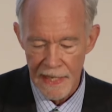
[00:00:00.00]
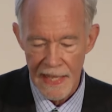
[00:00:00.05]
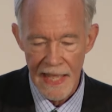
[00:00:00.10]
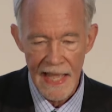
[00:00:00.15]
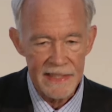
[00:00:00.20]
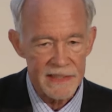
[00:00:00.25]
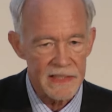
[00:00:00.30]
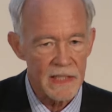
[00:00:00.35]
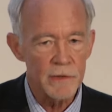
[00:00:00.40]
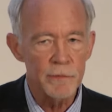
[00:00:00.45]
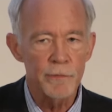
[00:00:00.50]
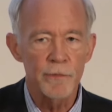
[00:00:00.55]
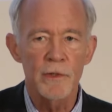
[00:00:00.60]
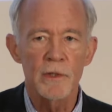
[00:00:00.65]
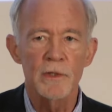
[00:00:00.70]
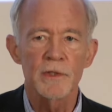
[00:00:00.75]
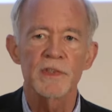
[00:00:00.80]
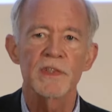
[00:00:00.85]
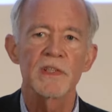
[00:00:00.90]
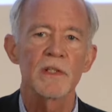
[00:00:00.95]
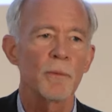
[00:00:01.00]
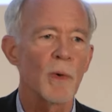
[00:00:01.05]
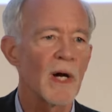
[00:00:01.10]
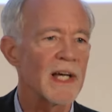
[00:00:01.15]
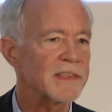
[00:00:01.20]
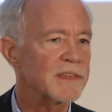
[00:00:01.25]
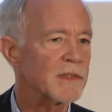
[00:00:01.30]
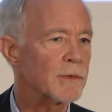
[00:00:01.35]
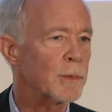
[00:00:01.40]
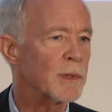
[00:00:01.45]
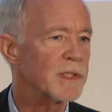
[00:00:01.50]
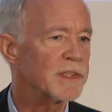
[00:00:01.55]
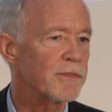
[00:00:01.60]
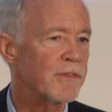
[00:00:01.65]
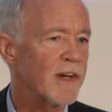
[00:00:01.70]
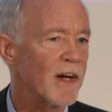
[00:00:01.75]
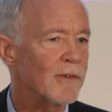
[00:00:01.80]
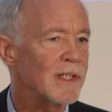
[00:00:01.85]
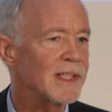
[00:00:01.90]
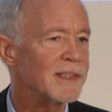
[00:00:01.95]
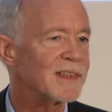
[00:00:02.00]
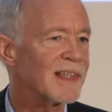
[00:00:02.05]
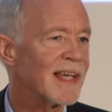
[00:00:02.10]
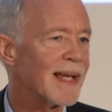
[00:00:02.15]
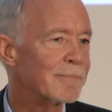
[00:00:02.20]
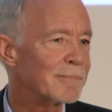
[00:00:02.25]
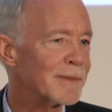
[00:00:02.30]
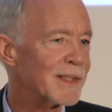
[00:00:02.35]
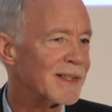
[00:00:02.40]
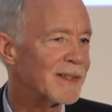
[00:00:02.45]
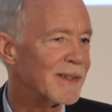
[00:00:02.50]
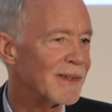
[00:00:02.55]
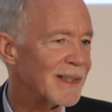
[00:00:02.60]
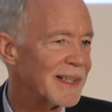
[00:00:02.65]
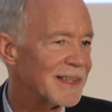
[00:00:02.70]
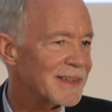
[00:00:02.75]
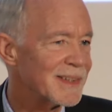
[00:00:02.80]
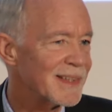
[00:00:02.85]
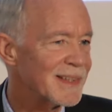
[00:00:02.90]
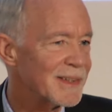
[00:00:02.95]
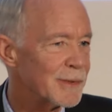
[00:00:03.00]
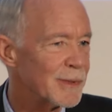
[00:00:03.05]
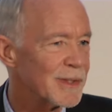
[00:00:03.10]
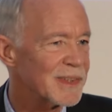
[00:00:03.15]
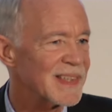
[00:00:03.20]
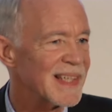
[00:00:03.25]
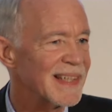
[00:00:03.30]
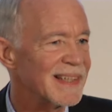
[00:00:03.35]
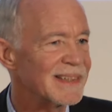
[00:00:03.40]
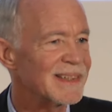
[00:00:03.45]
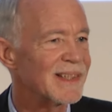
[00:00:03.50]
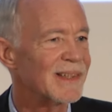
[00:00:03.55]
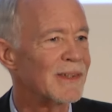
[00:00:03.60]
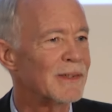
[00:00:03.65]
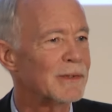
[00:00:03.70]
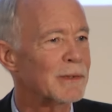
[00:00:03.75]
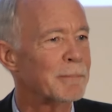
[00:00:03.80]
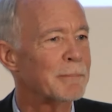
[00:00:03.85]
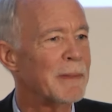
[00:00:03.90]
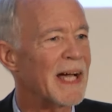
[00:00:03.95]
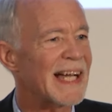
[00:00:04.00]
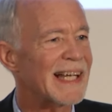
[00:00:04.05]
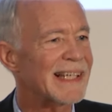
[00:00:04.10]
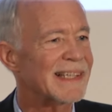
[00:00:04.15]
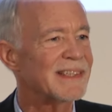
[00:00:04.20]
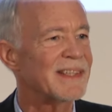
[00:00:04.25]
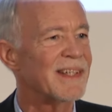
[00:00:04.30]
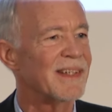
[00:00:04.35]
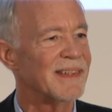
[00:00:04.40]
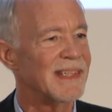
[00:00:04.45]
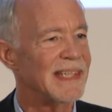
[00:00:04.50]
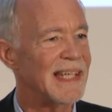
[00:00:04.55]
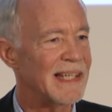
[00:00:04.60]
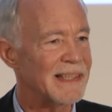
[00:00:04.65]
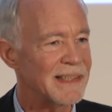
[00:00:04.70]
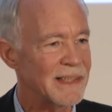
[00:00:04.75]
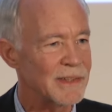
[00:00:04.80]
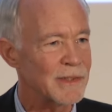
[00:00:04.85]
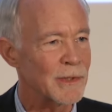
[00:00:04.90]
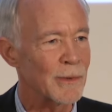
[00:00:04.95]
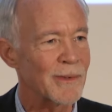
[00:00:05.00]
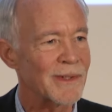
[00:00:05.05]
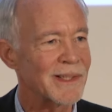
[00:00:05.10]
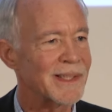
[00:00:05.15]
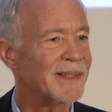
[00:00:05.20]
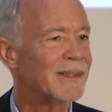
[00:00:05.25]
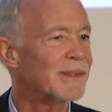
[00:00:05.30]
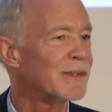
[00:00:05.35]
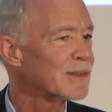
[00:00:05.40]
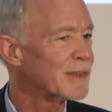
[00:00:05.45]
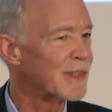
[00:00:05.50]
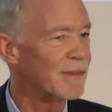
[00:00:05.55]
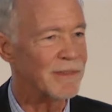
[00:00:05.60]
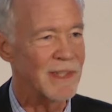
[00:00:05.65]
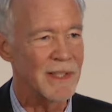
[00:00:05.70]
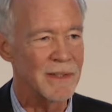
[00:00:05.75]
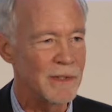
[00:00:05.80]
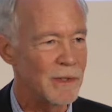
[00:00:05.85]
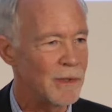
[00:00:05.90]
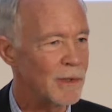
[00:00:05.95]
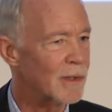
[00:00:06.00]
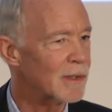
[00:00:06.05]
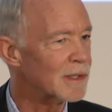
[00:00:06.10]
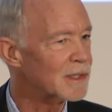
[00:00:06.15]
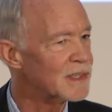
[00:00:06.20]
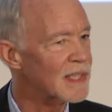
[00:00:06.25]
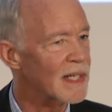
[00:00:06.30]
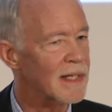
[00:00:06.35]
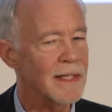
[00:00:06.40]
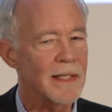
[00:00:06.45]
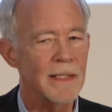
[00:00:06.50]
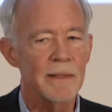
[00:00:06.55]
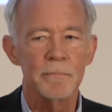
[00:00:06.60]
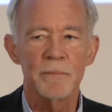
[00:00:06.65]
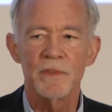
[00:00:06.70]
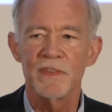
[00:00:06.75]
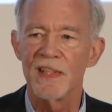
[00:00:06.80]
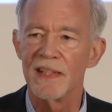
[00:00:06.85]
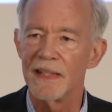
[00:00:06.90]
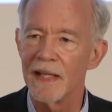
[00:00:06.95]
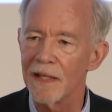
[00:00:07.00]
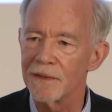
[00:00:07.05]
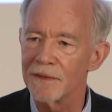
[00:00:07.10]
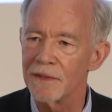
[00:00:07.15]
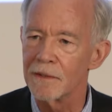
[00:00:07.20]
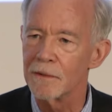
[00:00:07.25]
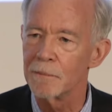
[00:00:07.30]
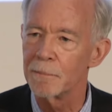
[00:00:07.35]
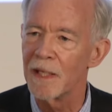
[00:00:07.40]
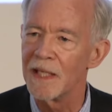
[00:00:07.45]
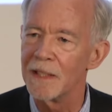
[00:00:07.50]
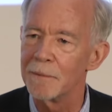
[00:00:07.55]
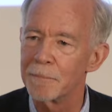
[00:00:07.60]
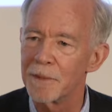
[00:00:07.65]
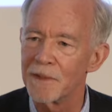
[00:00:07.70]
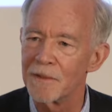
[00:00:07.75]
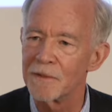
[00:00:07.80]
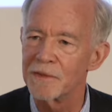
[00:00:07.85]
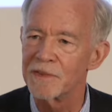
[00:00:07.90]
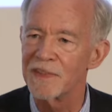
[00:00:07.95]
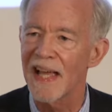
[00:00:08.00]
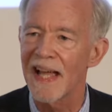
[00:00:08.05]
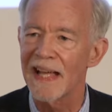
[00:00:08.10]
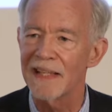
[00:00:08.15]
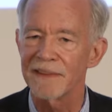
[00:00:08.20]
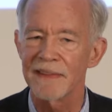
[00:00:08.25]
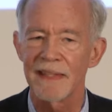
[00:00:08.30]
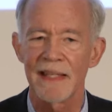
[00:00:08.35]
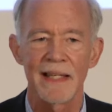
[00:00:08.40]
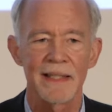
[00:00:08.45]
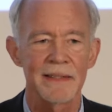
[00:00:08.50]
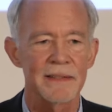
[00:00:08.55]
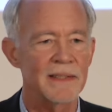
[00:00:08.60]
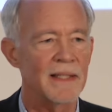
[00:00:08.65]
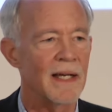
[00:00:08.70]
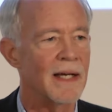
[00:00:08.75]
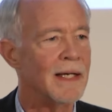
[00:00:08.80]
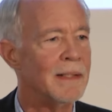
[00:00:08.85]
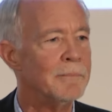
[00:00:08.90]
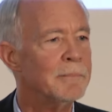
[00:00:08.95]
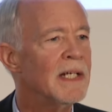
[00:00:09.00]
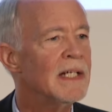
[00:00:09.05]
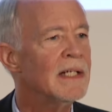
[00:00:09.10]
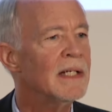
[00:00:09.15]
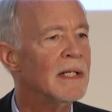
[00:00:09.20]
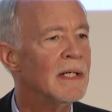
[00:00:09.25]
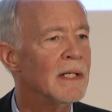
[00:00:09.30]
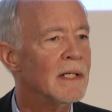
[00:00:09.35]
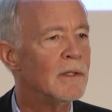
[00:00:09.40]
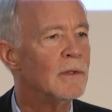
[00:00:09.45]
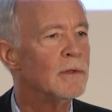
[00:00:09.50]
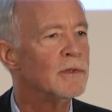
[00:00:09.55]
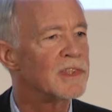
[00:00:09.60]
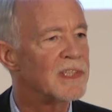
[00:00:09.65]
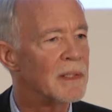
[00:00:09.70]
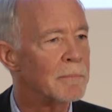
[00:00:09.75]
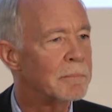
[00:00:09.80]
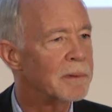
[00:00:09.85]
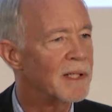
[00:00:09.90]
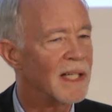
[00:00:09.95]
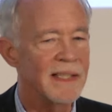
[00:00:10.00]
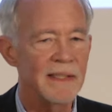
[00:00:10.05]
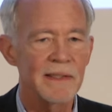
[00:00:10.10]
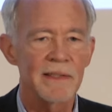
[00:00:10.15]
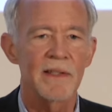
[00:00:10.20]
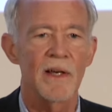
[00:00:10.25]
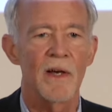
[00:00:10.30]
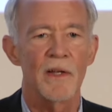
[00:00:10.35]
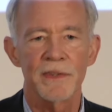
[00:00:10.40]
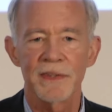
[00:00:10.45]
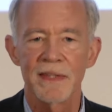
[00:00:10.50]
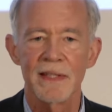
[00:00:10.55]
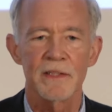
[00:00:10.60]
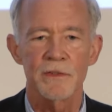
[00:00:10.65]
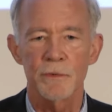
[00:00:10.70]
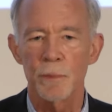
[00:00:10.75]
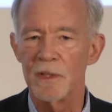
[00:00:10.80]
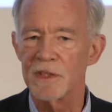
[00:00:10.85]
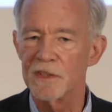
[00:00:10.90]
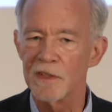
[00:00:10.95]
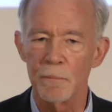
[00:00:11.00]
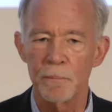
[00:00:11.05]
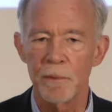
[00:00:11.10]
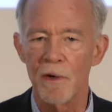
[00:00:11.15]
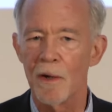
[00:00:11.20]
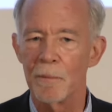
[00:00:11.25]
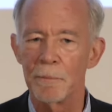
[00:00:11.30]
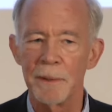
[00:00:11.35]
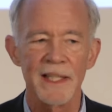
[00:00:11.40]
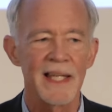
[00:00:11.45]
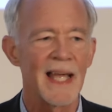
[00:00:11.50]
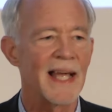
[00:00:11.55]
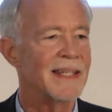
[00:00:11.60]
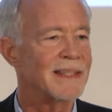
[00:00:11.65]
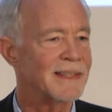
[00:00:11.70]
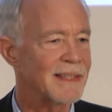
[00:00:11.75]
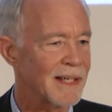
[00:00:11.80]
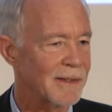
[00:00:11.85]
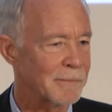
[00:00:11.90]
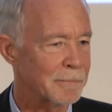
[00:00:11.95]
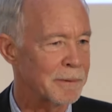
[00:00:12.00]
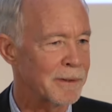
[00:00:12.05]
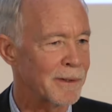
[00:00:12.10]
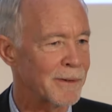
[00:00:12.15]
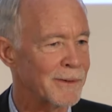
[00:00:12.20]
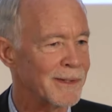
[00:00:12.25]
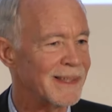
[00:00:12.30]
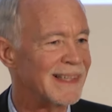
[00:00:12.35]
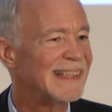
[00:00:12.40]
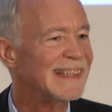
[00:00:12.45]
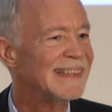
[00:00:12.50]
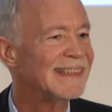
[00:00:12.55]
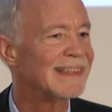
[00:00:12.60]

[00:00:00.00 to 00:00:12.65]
And at first, the West was very skeptical. It's interesting to look back to the editorials of the New York Times and other papers at that time who simply thought this was a propaganda ploy.